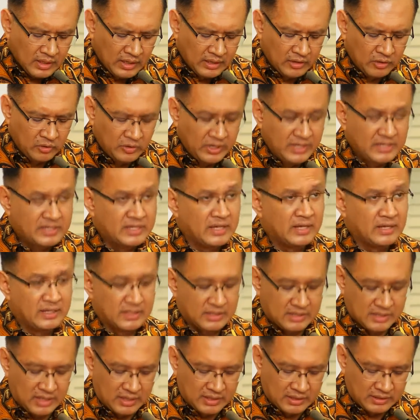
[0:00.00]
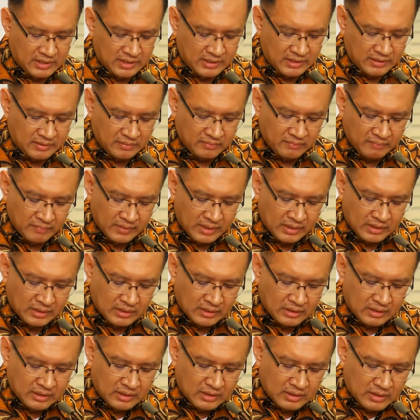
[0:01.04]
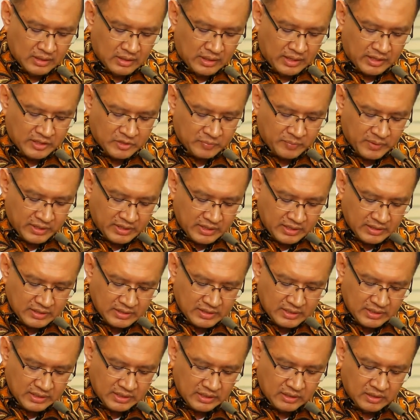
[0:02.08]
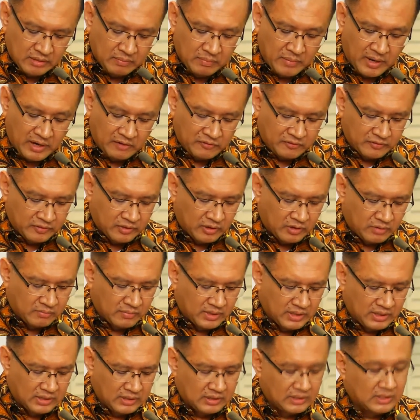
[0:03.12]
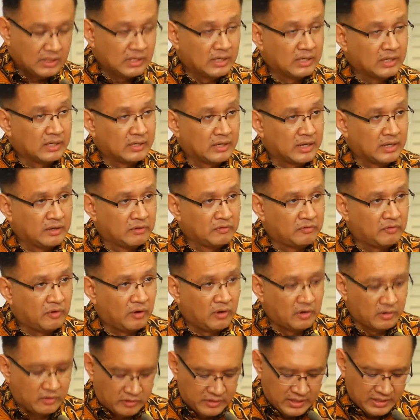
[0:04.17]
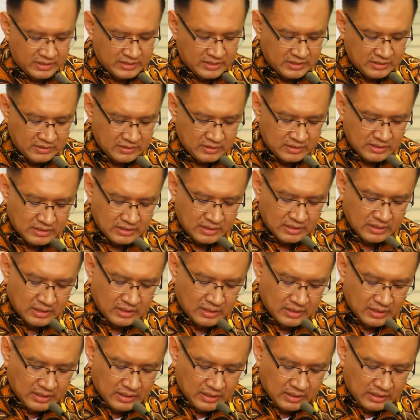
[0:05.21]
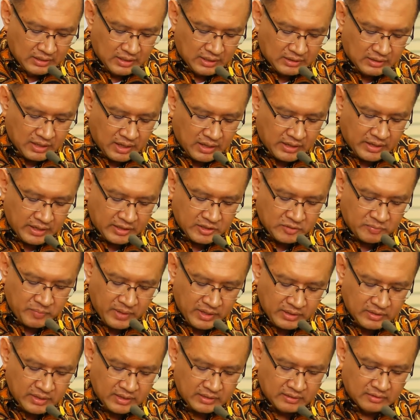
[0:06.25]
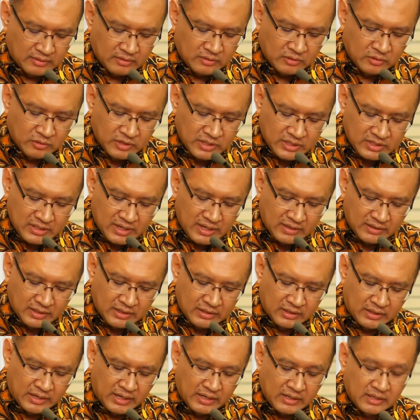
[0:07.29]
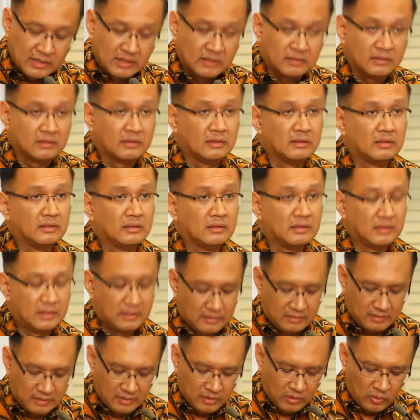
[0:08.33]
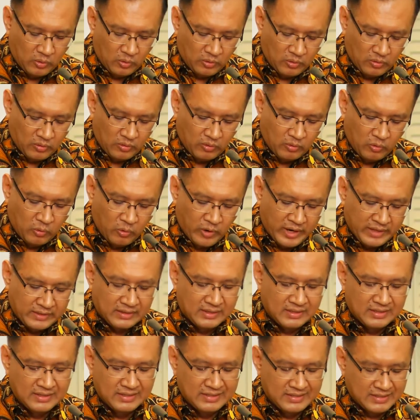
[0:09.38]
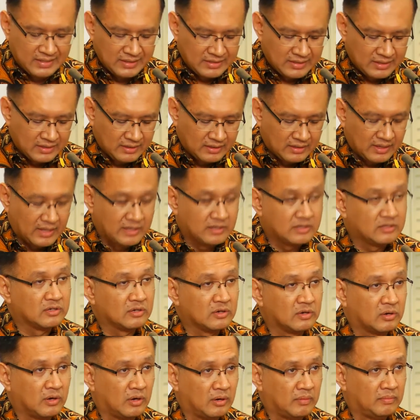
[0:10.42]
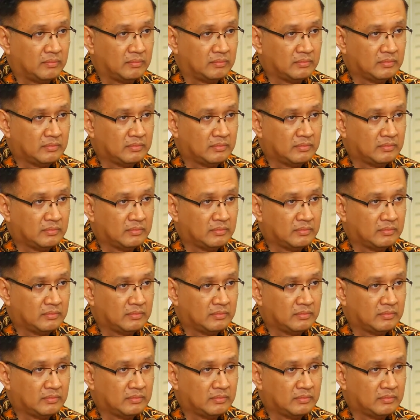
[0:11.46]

Indonesia is currently experiencing an above normal rainfall conditions that are expected to result in a record wet season rice crop.